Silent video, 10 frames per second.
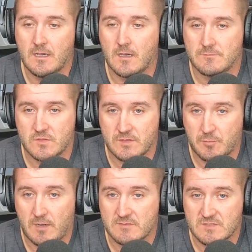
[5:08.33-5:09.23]
Um, so they
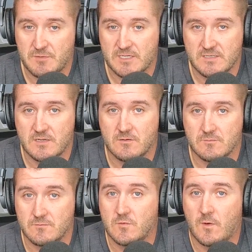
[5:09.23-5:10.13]
probably spent, you
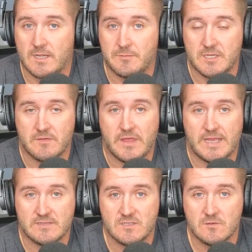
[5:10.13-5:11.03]
know, quite a bit on
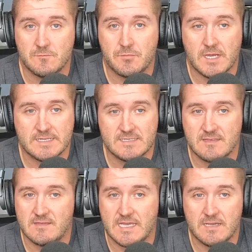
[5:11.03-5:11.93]
that too. But
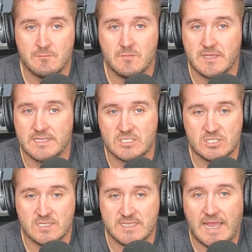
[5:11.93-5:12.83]
to them, it's
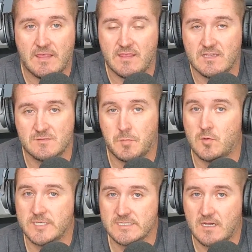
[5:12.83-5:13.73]
just at this
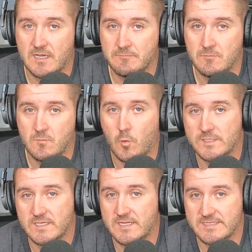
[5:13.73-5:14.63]
point in time,
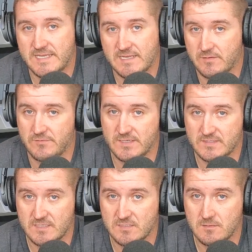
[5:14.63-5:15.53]
what's it going to take to
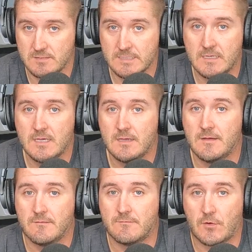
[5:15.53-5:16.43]
fix this unit
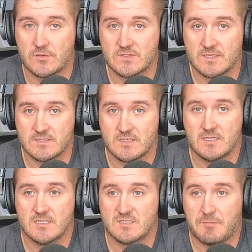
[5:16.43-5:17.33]
versus
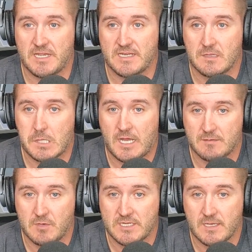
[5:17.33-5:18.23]
spending a lot
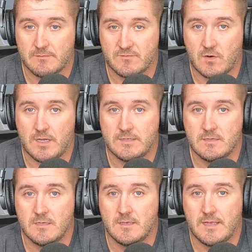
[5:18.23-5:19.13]
of money up front
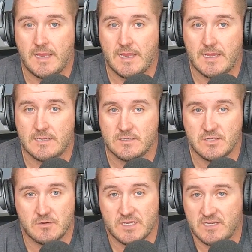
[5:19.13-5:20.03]
and,
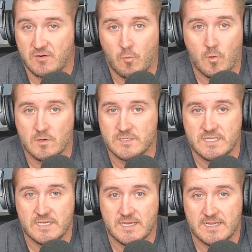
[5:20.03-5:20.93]
you know, getting a
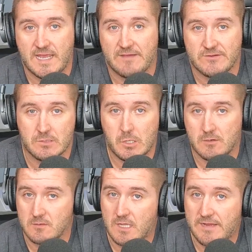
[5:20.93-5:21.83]
warranty and having a
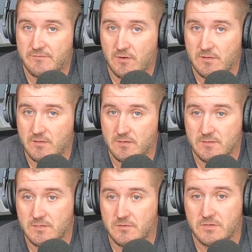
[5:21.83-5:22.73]
longer life on
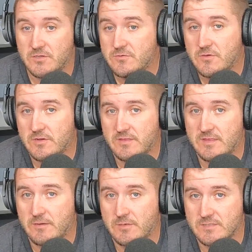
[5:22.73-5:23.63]
the, you know, the new unit
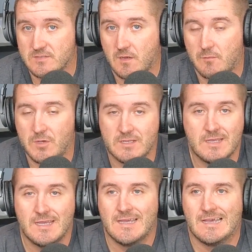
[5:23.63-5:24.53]
that they would install. But,
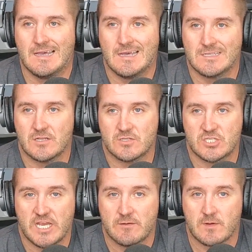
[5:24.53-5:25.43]
you know,
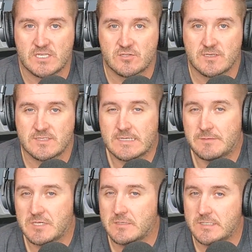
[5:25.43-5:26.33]
chain restaurants, they
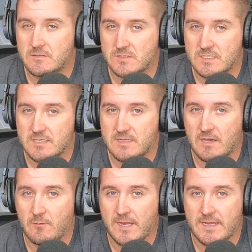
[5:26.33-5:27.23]
typically don't see it
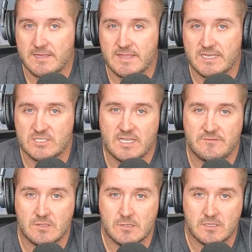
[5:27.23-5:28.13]
that way, and they just
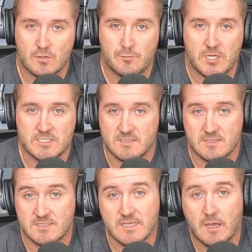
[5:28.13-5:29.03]
have to look at their budgets
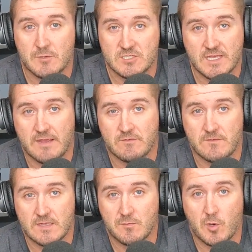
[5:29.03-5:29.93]
and see how much they have
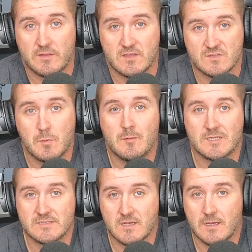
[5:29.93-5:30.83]
available at this
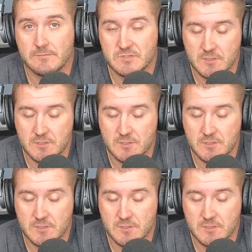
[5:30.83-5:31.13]
moment in time.